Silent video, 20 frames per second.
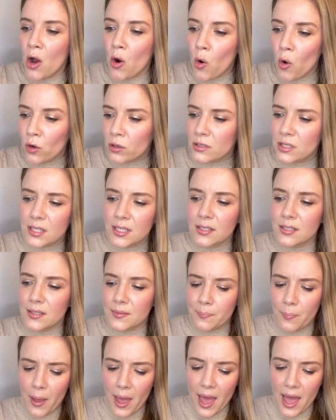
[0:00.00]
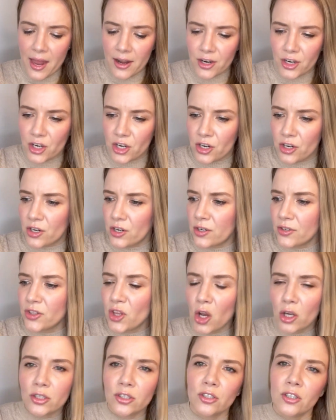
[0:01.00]
Augustinus Bader,
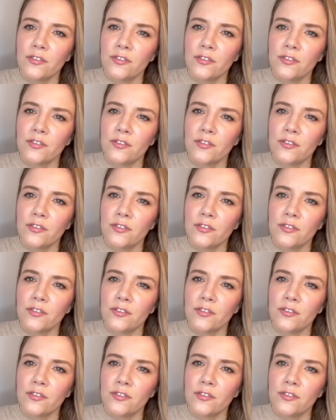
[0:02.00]
doctor